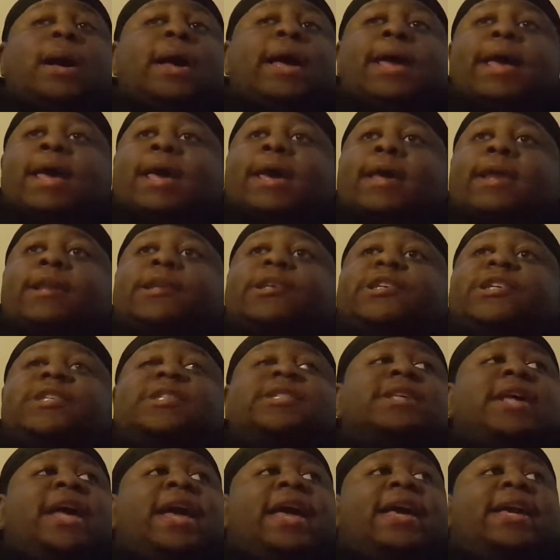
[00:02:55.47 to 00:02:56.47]
And
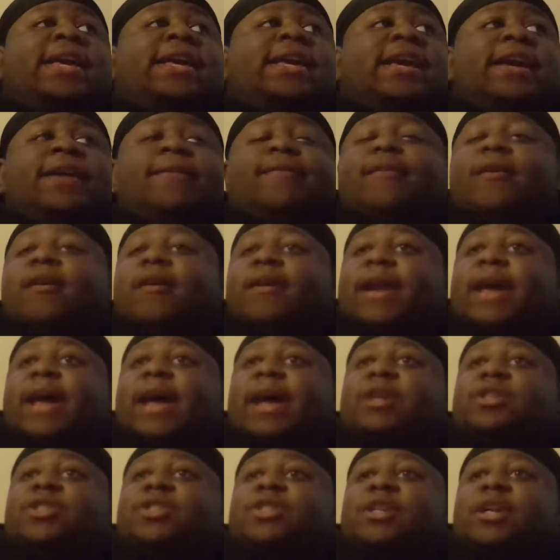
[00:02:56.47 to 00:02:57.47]
just like Kim
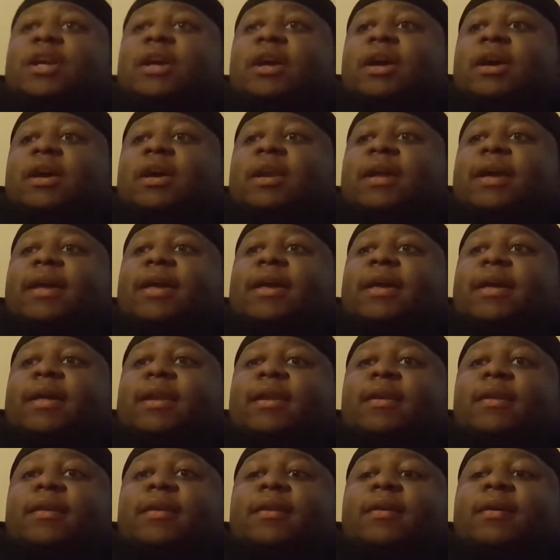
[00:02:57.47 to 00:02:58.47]
Kardashian and
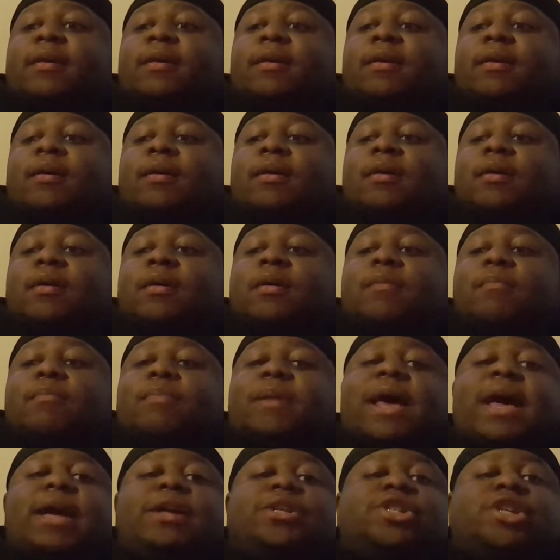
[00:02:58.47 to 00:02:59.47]

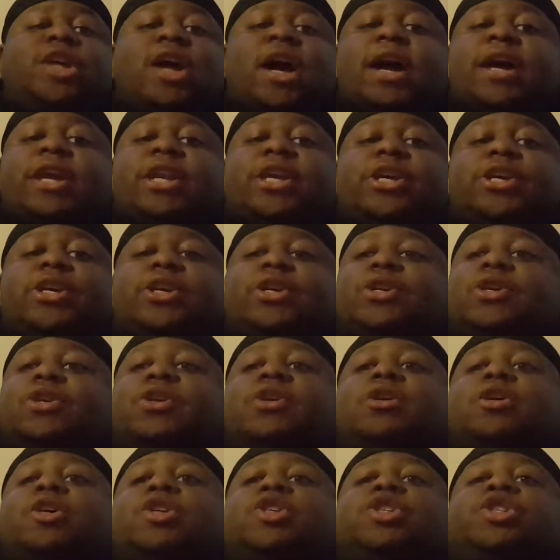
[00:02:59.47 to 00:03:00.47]
Black China,
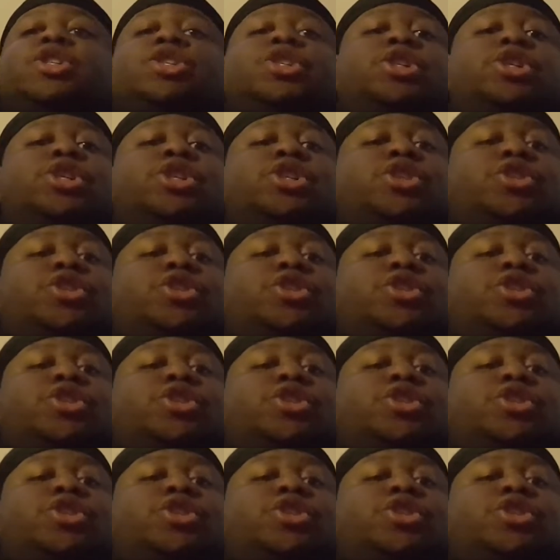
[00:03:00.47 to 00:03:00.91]
she